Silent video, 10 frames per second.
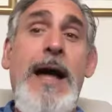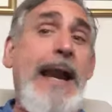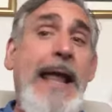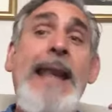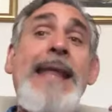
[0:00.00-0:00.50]

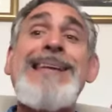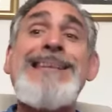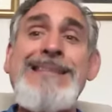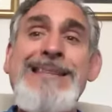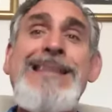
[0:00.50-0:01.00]
And it
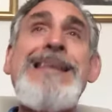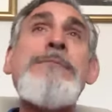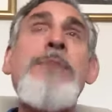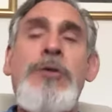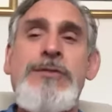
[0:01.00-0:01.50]
is the
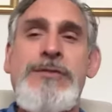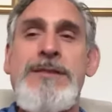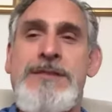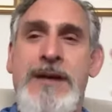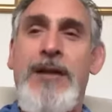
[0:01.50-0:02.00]
most
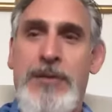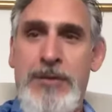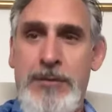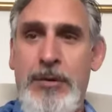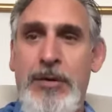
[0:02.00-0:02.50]

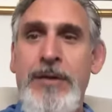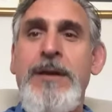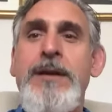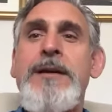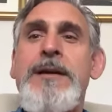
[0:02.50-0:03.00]
intolerable
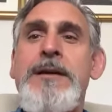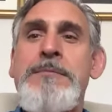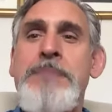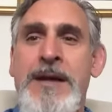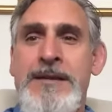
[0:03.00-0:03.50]

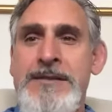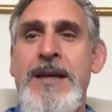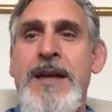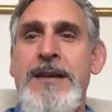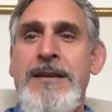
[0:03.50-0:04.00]
mind
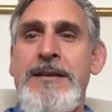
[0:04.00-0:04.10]
state